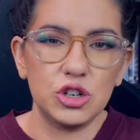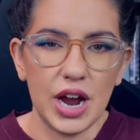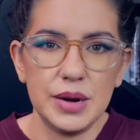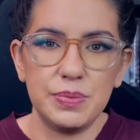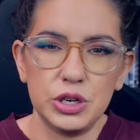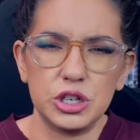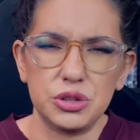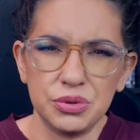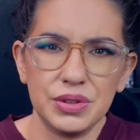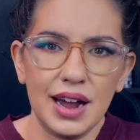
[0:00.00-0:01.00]
try to push
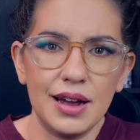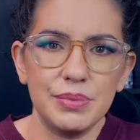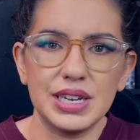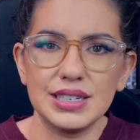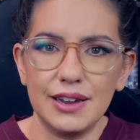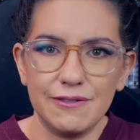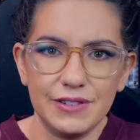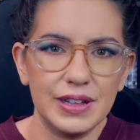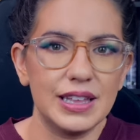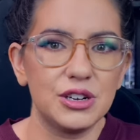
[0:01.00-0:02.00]
through that because I
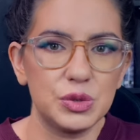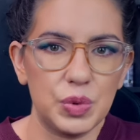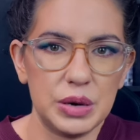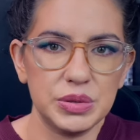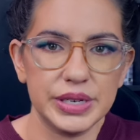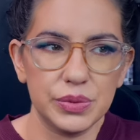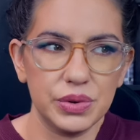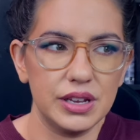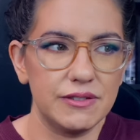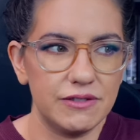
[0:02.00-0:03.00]
feel like there's probably a
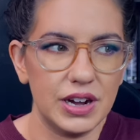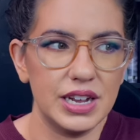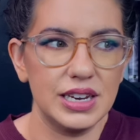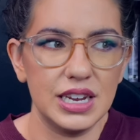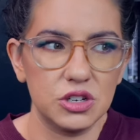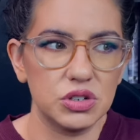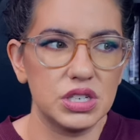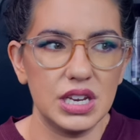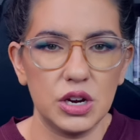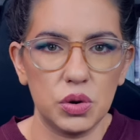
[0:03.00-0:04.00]
really fun,
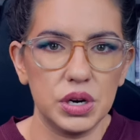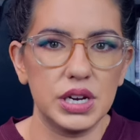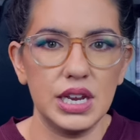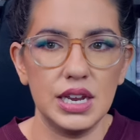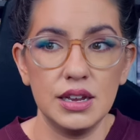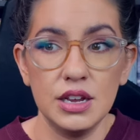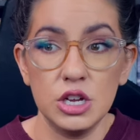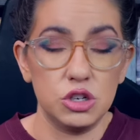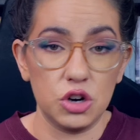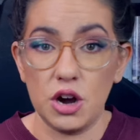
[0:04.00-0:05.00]
interesting, quirky,
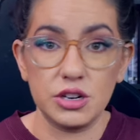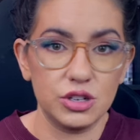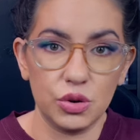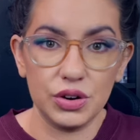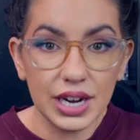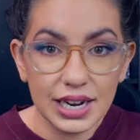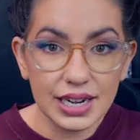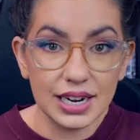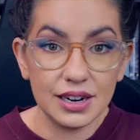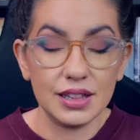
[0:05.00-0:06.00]
dark story in
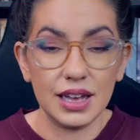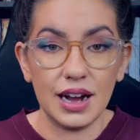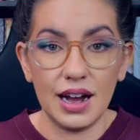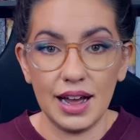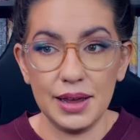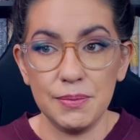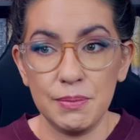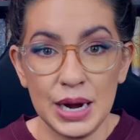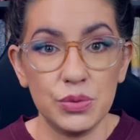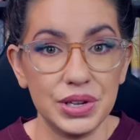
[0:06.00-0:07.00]
here that I
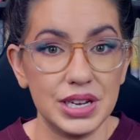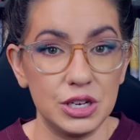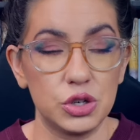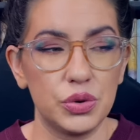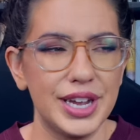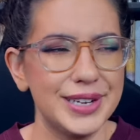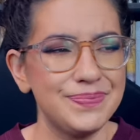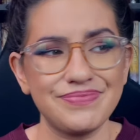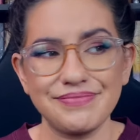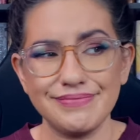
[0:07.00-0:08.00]
might really enjoy.
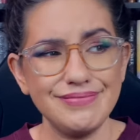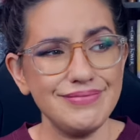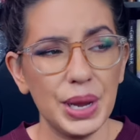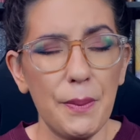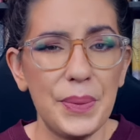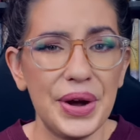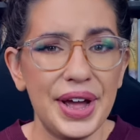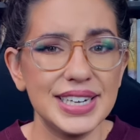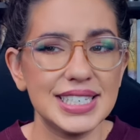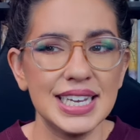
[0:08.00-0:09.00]

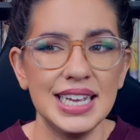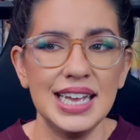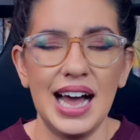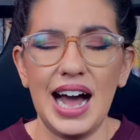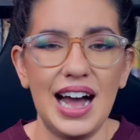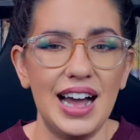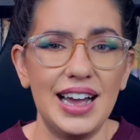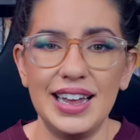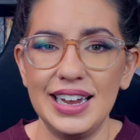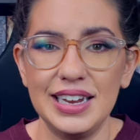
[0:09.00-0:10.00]
But
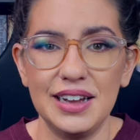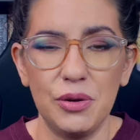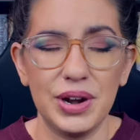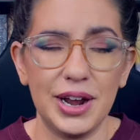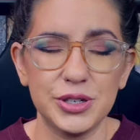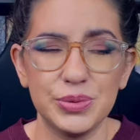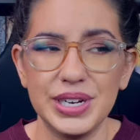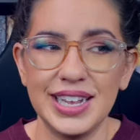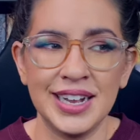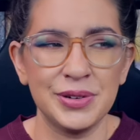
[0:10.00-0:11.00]
when I was
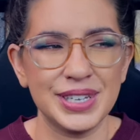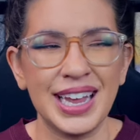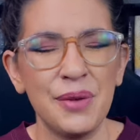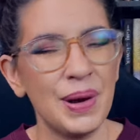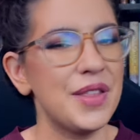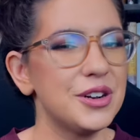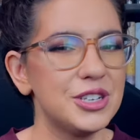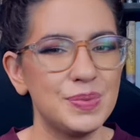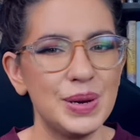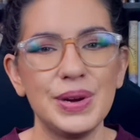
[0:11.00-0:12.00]
reading it, I was like, I'd rather
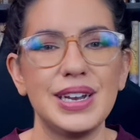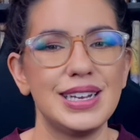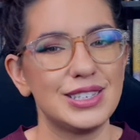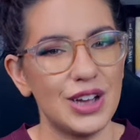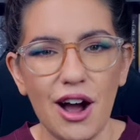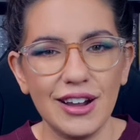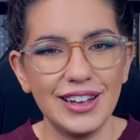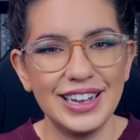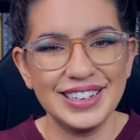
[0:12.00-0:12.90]
just be reading Saga.